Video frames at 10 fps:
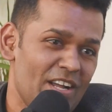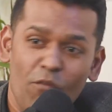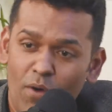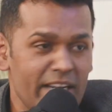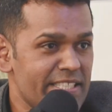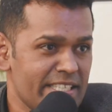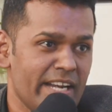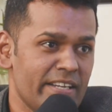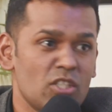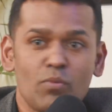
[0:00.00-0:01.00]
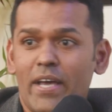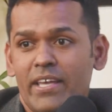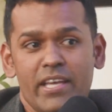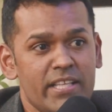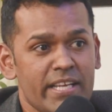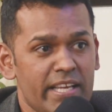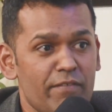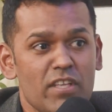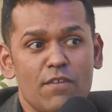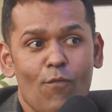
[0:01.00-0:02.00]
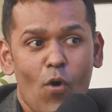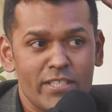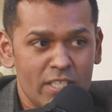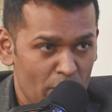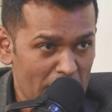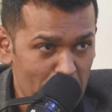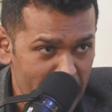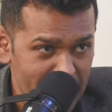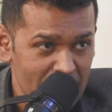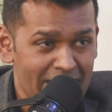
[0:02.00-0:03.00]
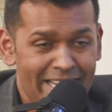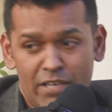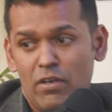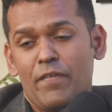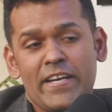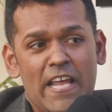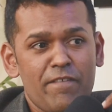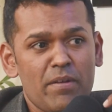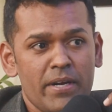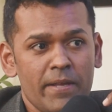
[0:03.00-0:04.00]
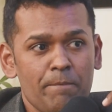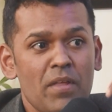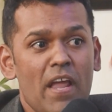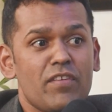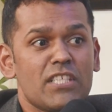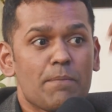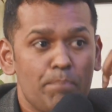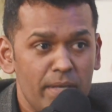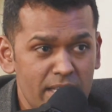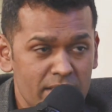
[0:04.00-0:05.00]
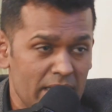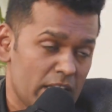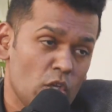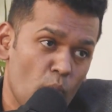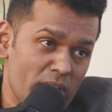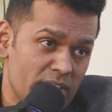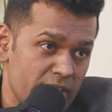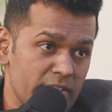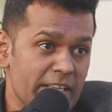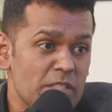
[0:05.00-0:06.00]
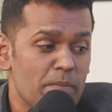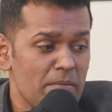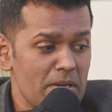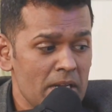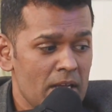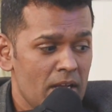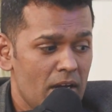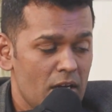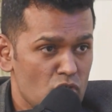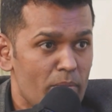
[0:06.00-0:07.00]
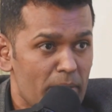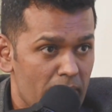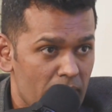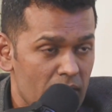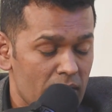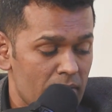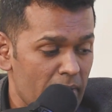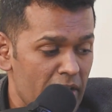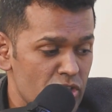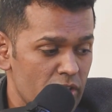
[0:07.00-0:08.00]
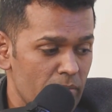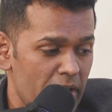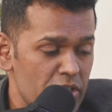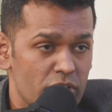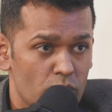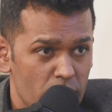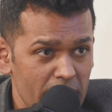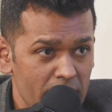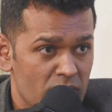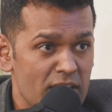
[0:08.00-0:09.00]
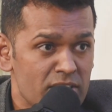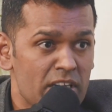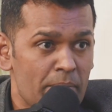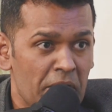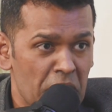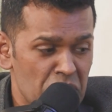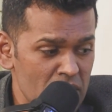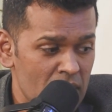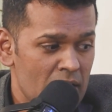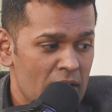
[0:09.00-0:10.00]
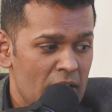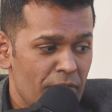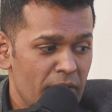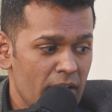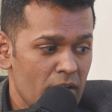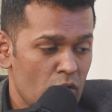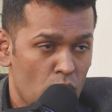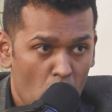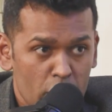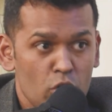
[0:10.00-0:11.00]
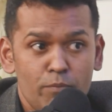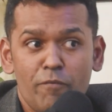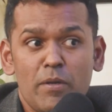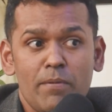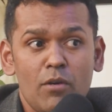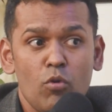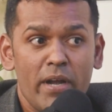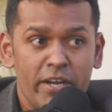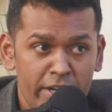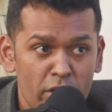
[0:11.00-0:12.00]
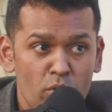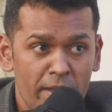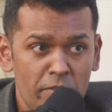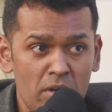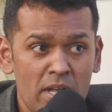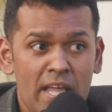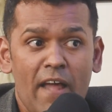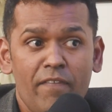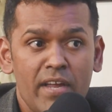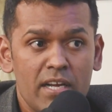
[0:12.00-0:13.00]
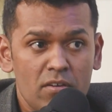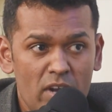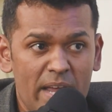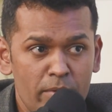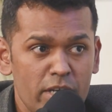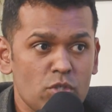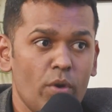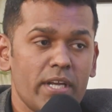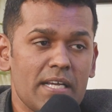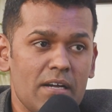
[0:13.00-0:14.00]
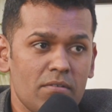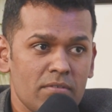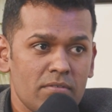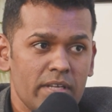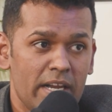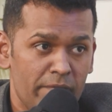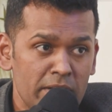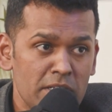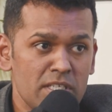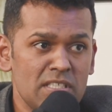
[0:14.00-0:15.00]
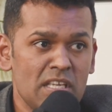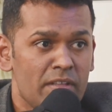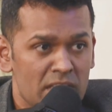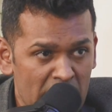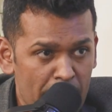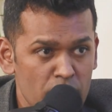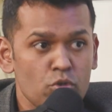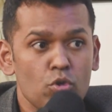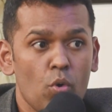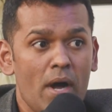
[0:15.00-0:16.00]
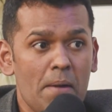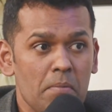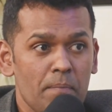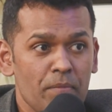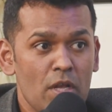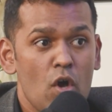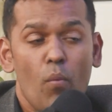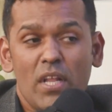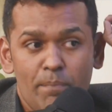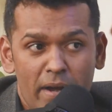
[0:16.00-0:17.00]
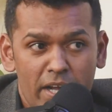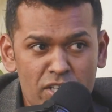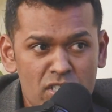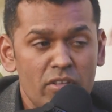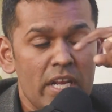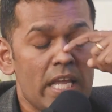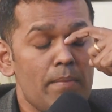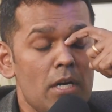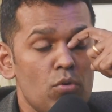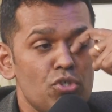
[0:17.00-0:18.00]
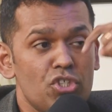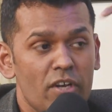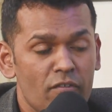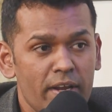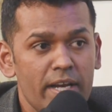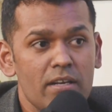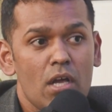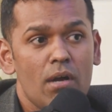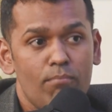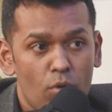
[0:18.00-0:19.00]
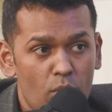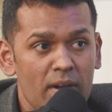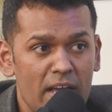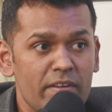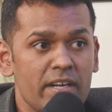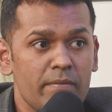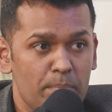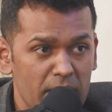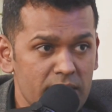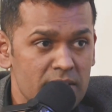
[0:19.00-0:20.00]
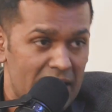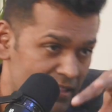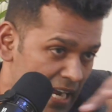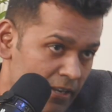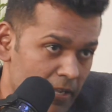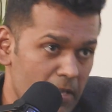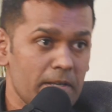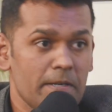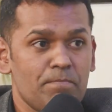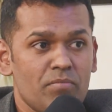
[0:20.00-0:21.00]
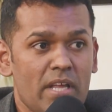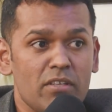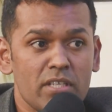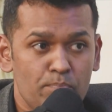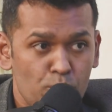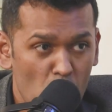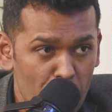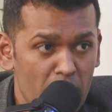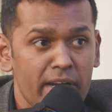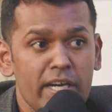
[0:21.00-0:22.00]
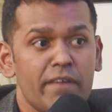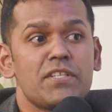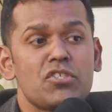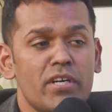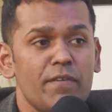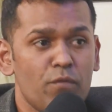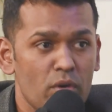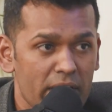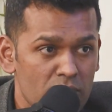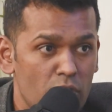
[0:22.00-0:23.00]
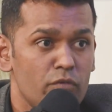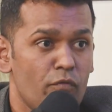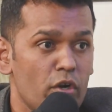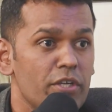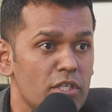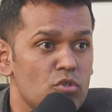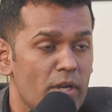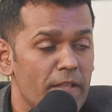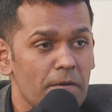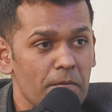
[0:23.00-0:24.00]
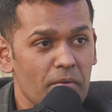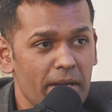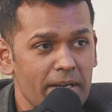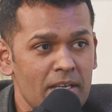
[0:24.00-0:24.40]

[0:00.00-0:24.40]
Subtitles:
World is connected. That's why if there's a violence at one place, it will affect everybody. If there's a peace, like in US, they did the experiment. Swami Maharshi Yogi, transcendental meditation, they got a group of people who meditated together, and they had crime rates going down in winter season when the crime rates used to go up. With meditation, they're able to generate more love and peace in that area. And there's a proper data-driven study for like 30, 40 years together, right?